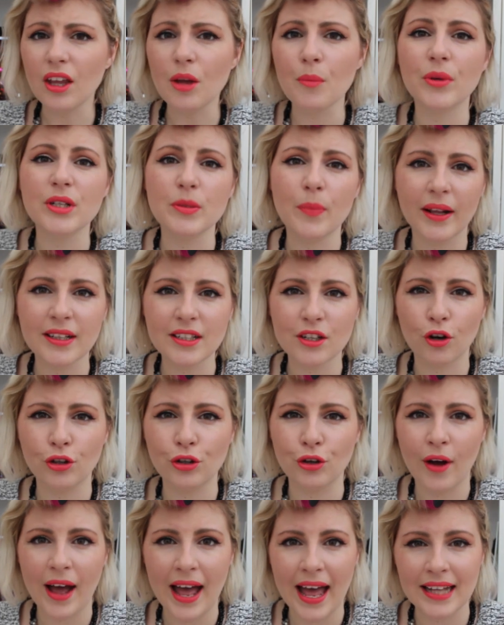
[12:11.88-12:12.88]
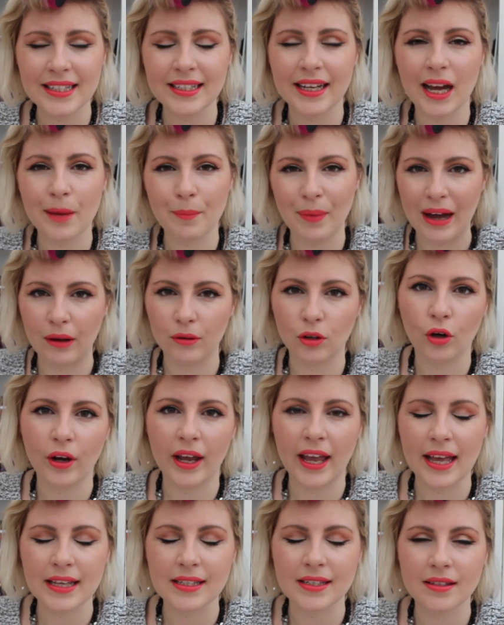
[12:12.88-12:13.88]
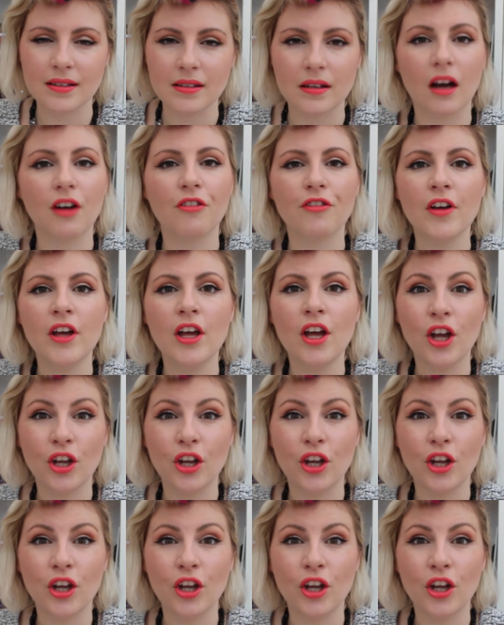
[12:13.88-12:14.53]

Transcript: But dependent on your hair type, how long it is and stuff,